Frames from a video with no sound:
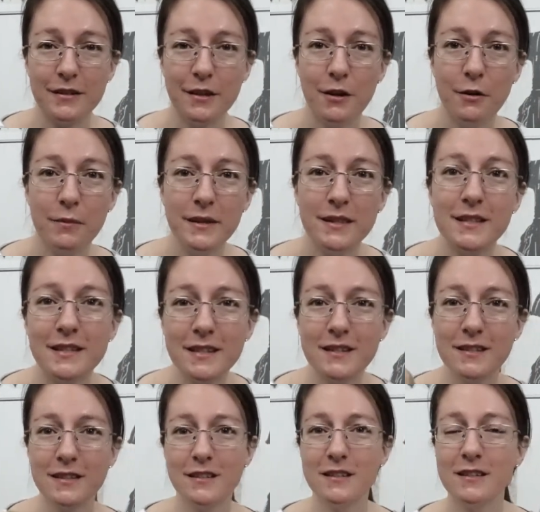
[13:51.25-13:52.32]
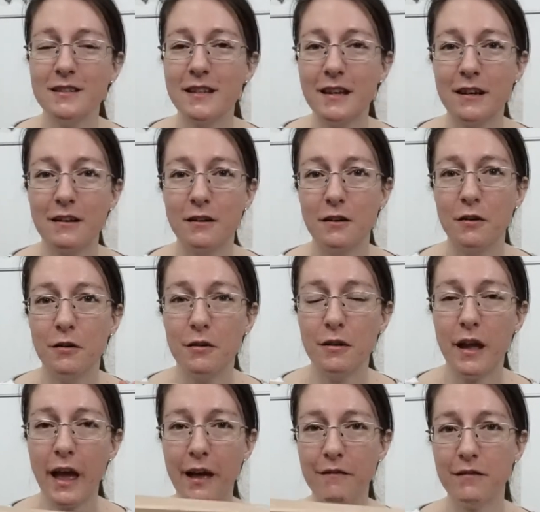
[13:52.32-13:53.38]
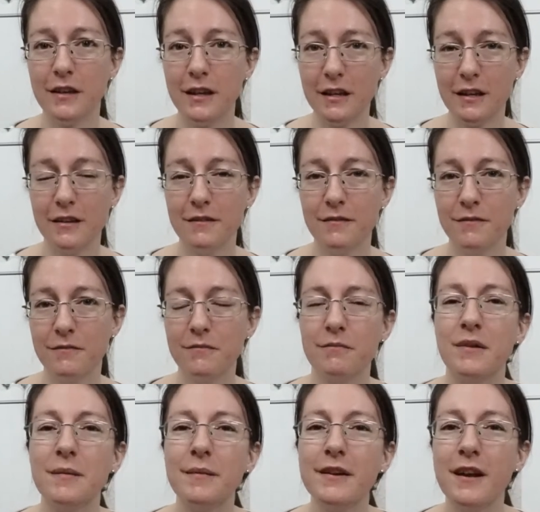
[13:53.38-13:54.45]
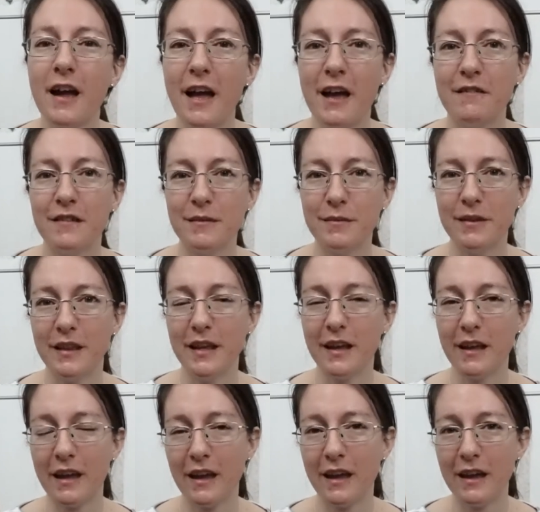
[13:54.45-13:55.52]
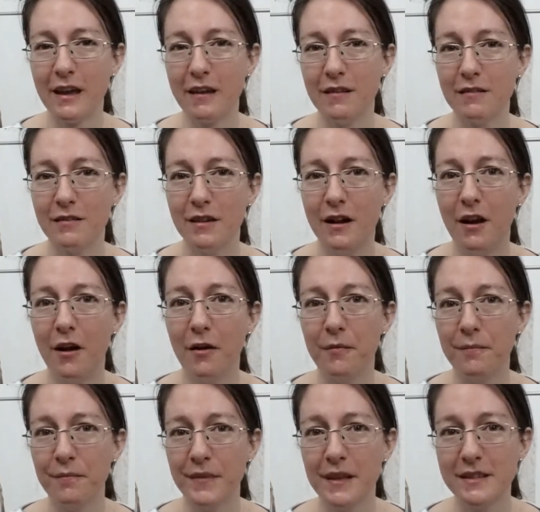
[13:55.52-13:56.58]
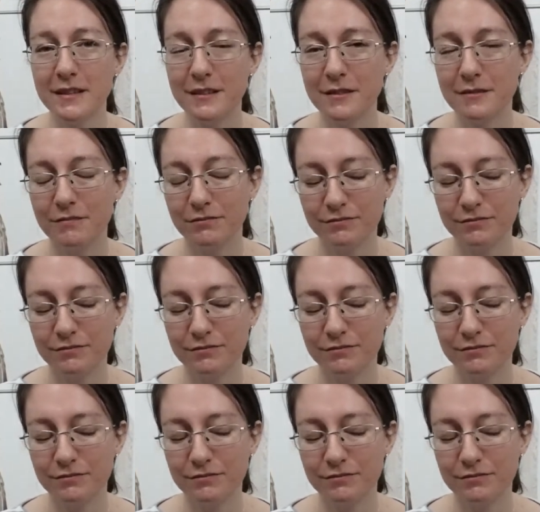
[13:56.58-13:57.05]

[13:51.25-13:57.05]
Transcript: So what this is just like a heavy, maybe not heavy, but like a, it's